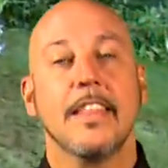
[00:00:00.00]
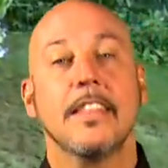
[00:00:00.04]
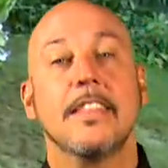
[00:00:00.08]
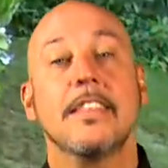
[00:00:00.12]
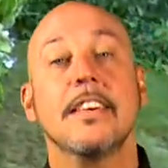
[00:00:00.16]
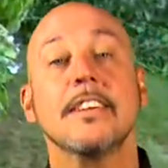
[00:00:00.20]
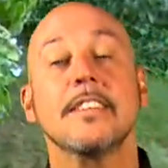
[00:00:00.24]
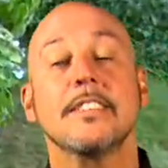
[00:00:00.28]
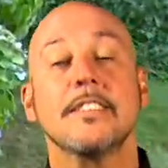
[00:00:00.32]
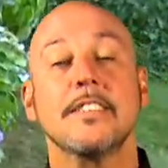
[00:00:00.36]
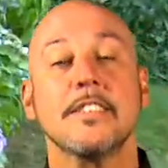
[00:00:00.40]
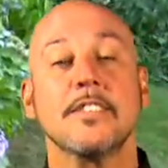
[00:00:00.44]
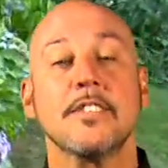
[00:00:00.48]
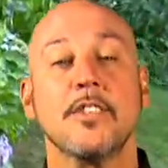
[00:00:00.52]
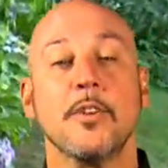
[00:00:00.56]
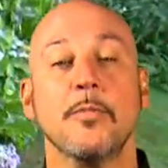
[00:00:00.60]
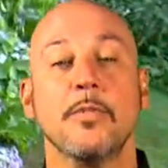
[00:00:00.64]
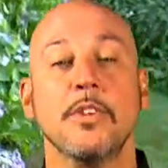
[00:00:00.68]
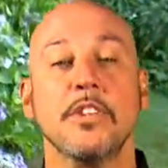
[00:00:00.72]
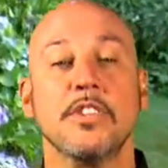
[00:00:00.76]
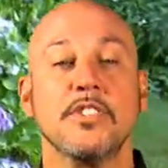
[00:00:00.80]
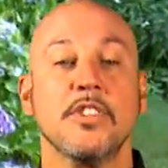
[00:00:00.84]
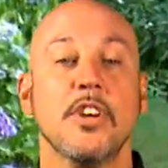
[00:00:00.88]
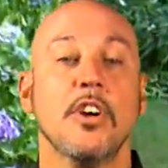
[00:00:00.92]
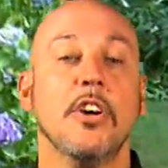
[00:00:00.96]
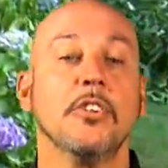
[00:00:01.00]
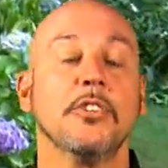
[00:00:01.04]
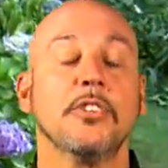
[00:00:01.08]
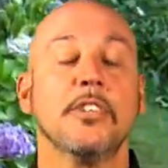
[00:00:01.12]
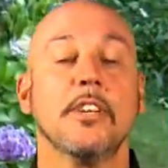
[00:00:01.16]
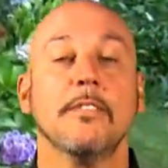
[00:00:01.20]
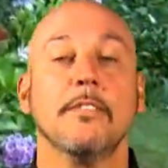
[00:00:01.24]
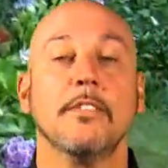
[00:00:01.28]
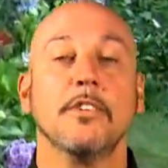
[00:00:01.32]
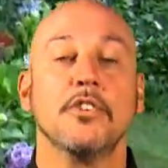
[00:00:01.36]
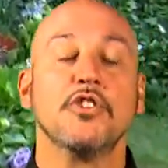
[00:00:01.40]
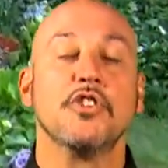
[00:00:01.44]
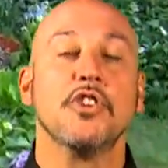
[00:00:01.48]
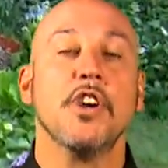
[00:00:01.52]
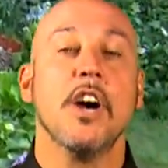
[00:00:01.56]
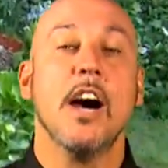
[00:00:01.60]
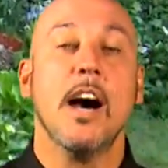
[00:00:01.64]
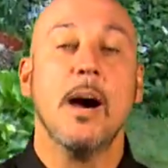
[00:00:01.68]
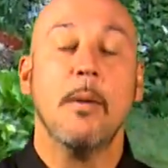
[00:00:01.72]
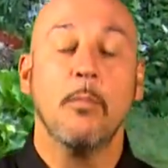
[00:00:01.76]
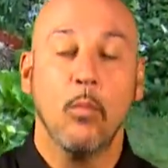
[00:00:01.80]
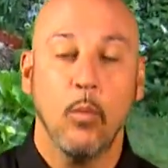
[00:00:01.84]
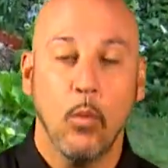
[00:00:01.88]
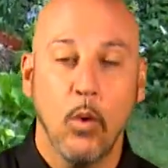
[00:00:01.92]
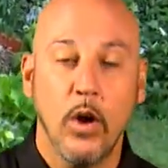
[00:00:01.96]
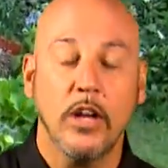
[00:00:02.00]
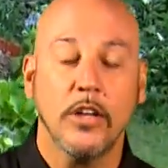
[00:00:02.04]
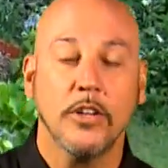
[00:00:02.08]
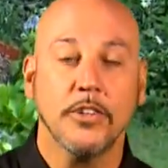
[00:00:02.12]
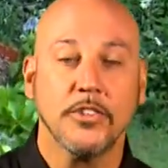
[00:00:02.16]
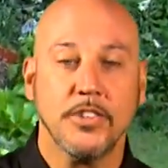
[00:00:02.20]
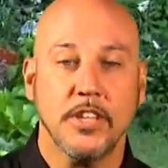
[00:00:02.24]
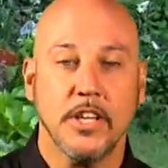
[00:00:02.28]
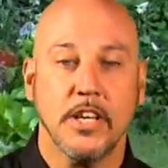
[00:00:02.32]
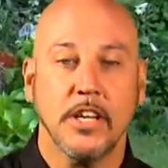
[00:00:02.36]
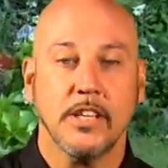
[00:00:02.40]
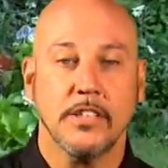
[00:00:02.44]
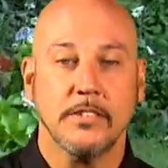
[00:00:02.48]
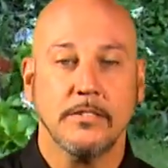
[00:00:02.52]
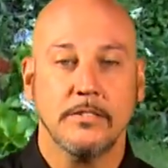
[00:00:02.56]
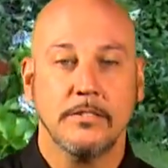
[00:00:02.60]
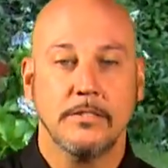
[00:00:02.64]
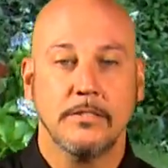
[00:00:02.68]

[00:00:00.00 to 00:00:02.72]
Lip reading: This is the result of a job well done.